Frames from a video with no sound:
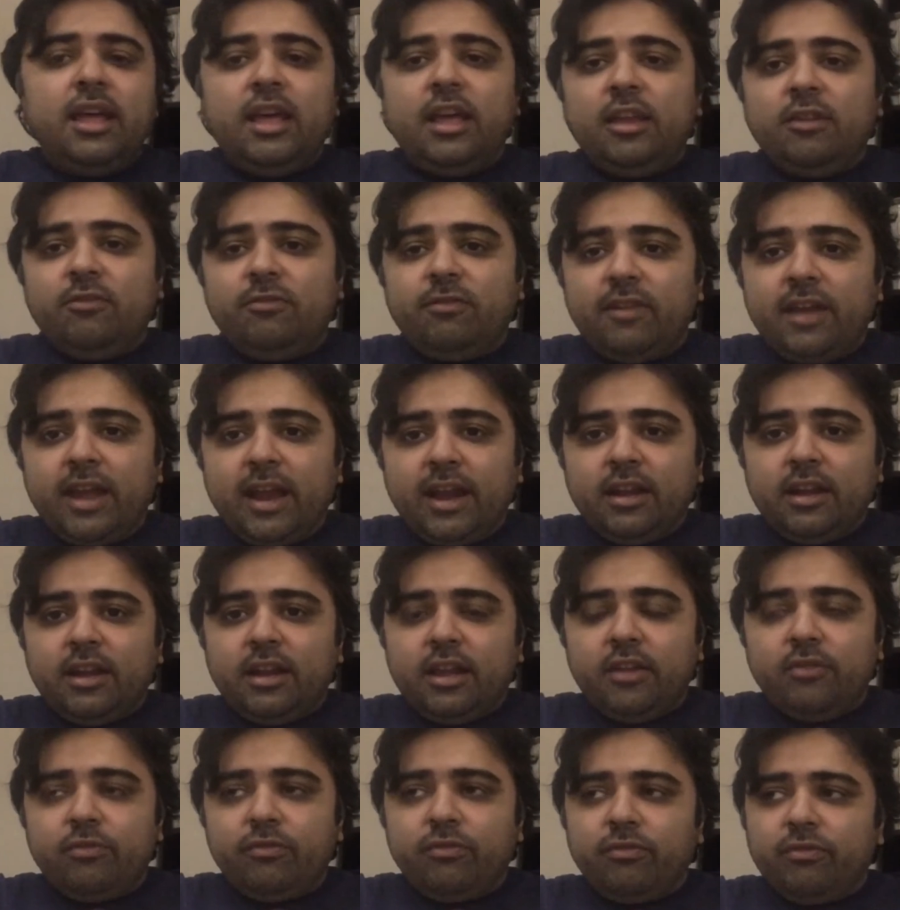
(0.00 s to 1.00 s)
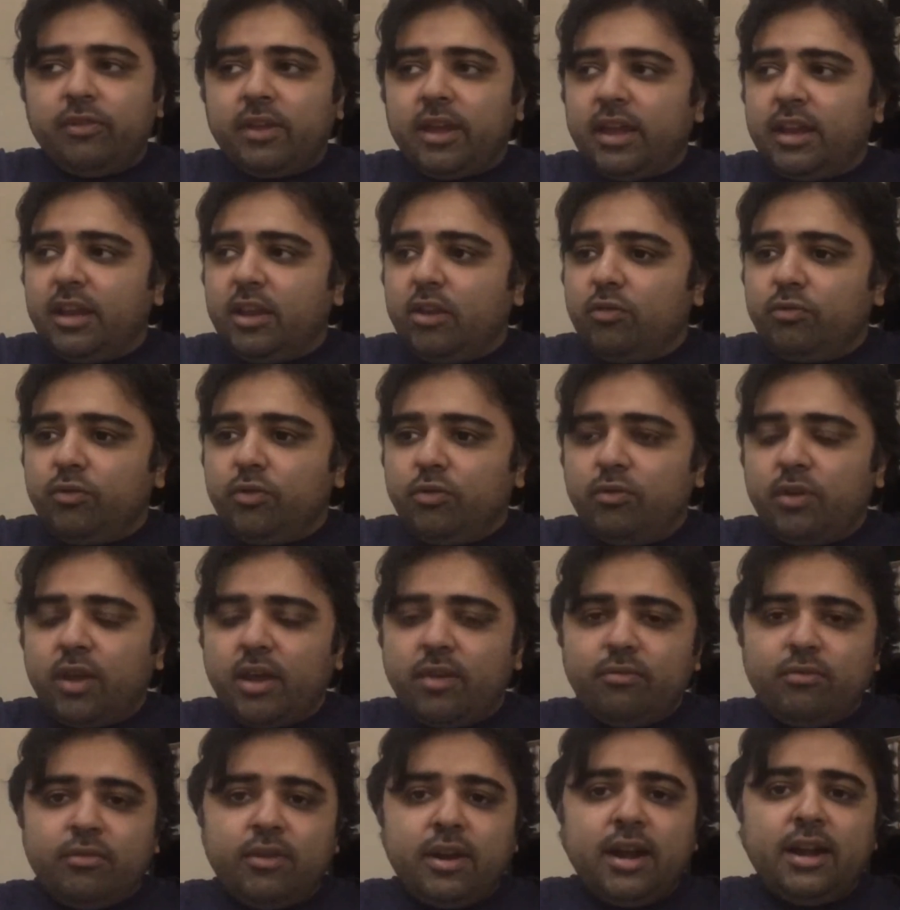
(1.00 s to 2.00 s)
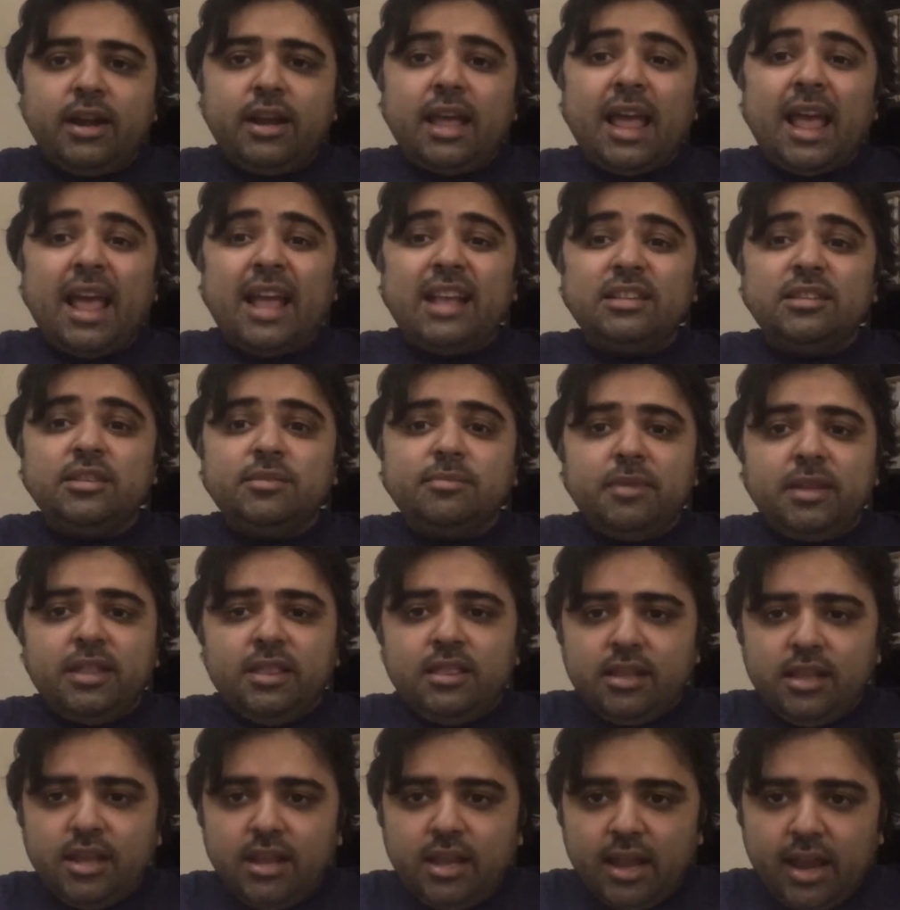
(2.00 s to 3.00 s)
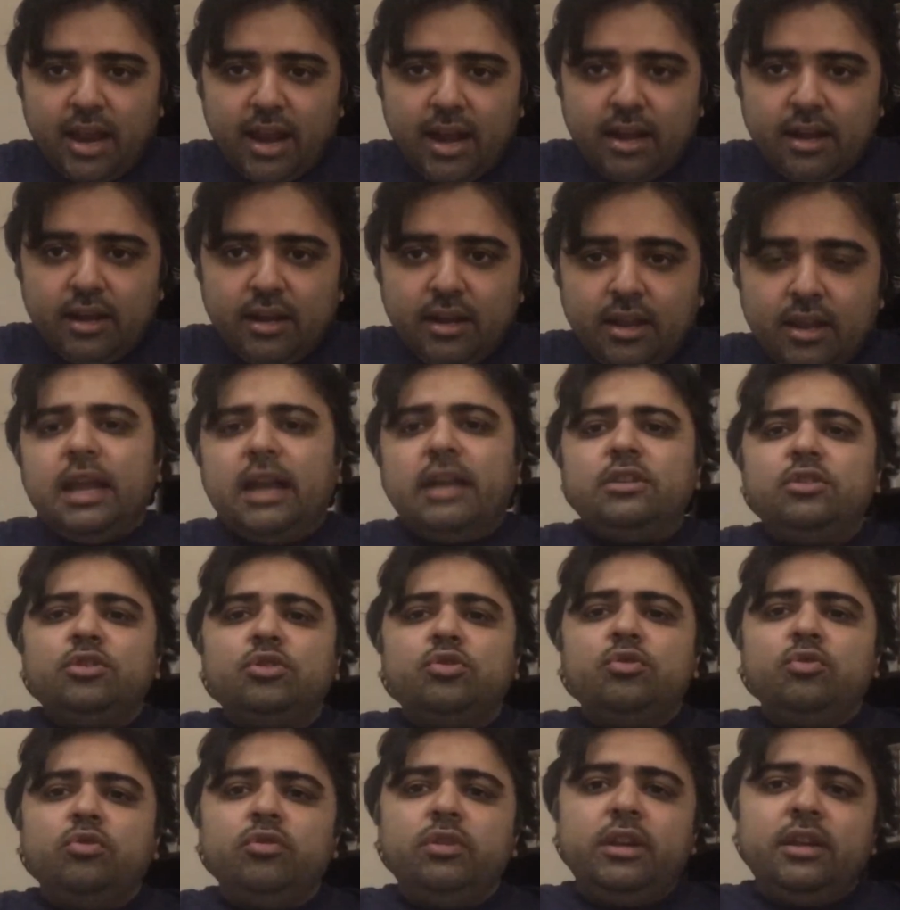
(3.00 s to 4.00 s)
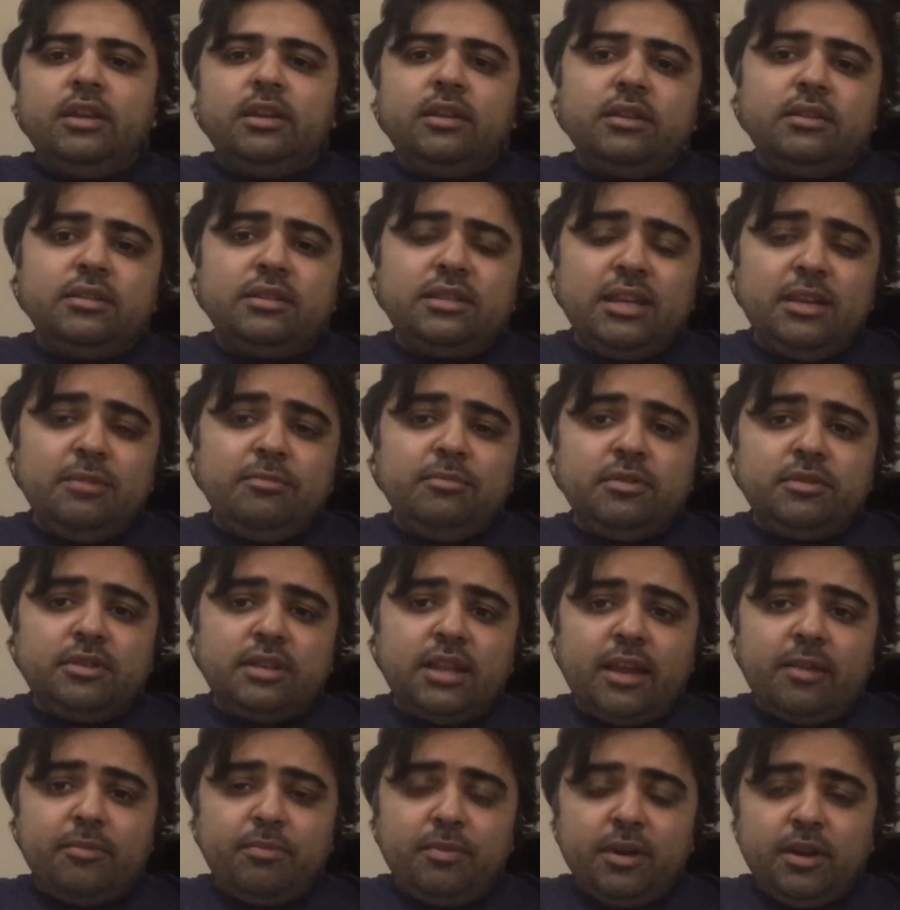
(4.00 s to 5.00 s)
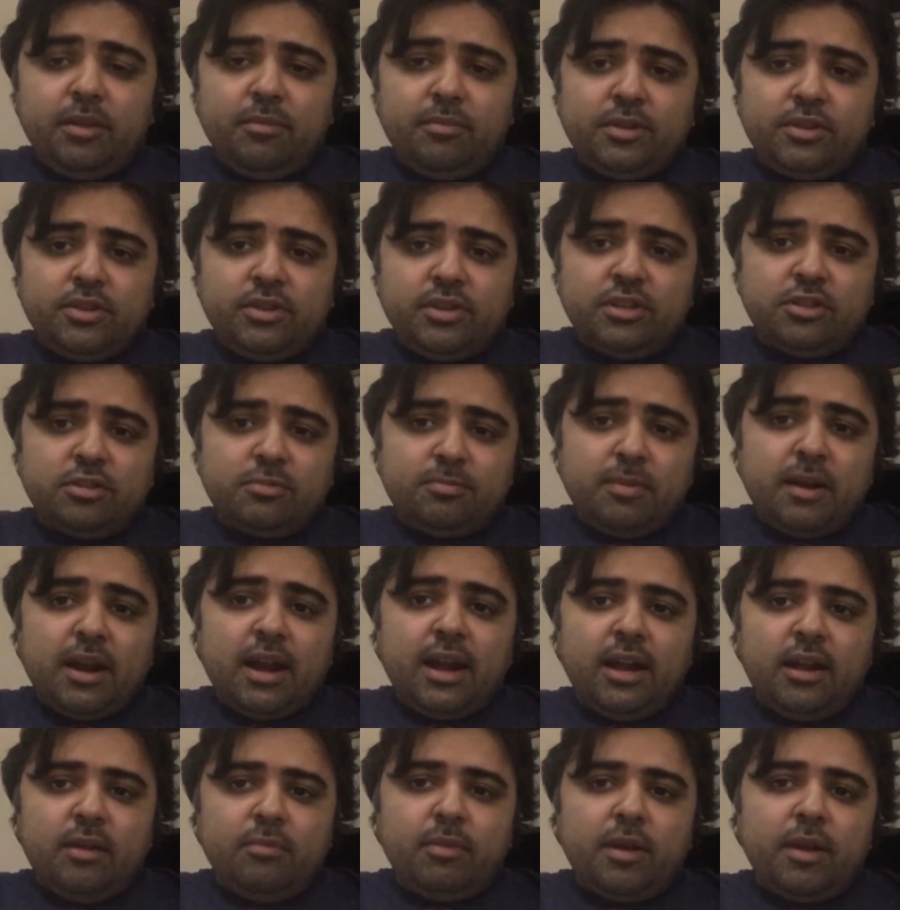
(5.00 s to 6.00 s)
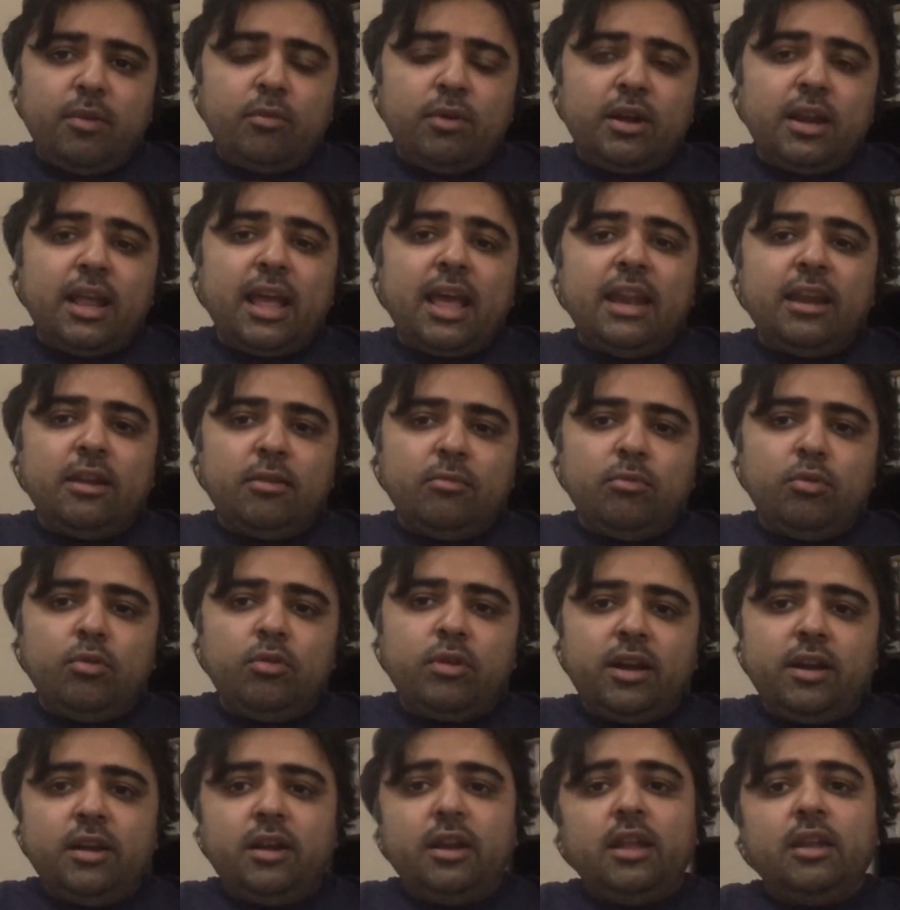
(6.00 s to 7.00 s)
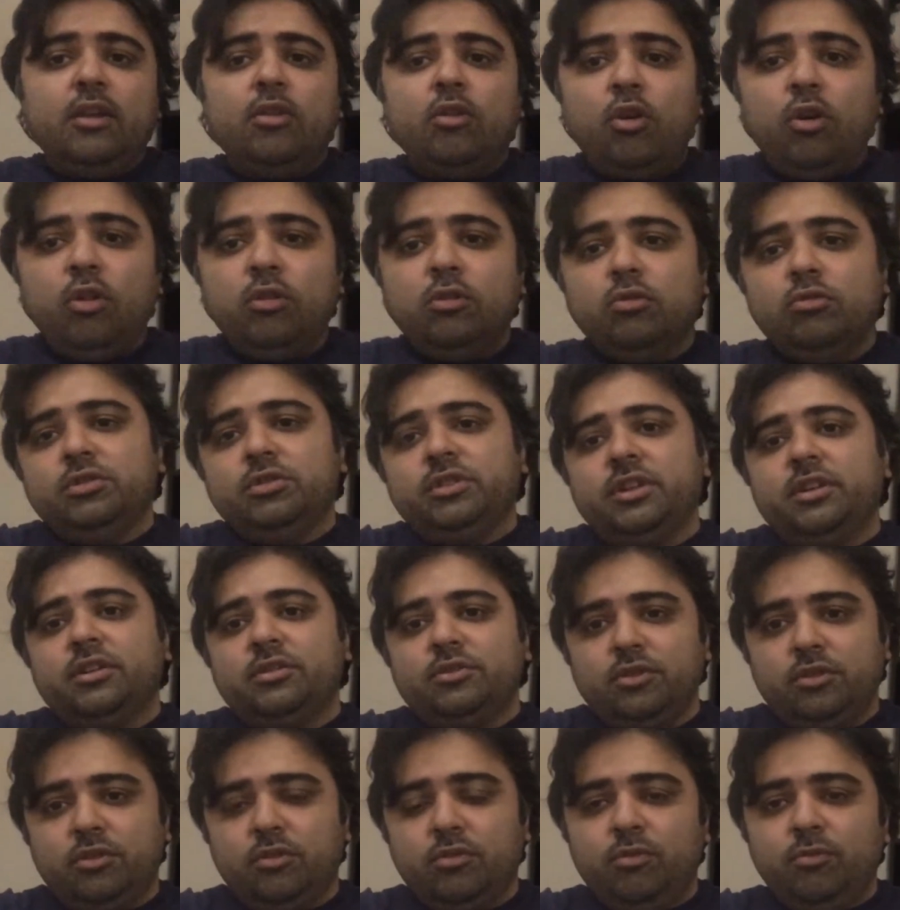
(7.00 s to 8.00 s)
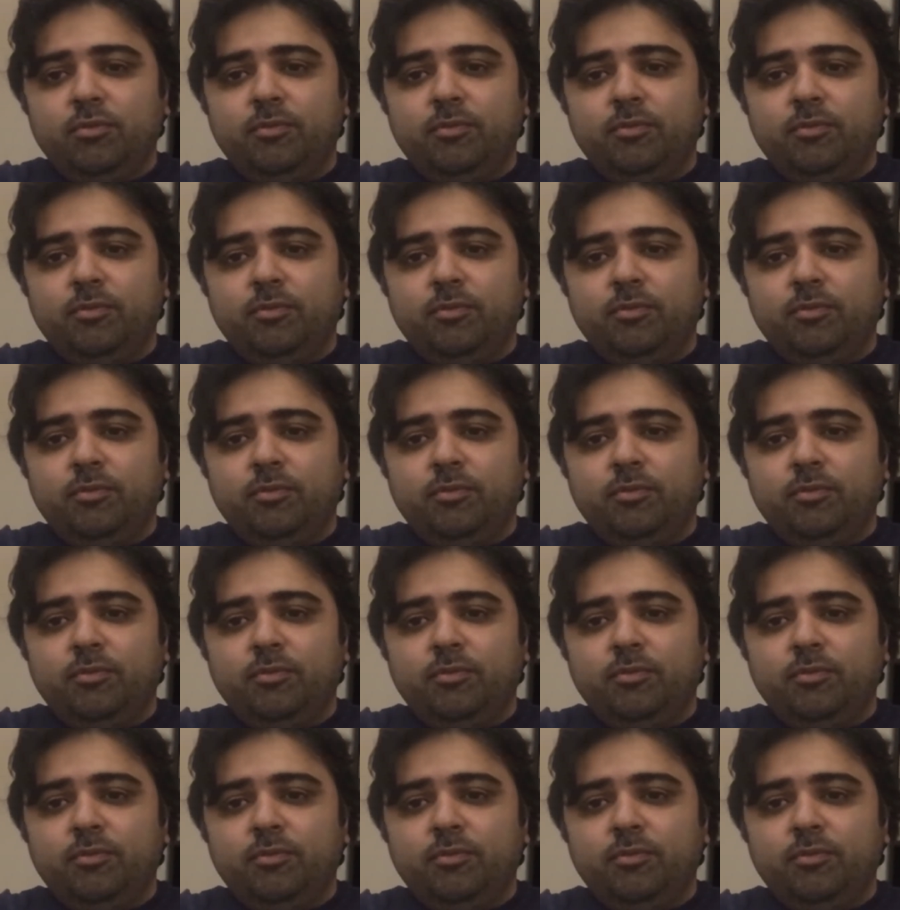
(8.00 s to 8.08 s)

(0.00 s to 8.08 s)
In fact, if any of you have read X-Men: The End, that story seems like pretty much inspired by what Alan Moore had done all those years ago.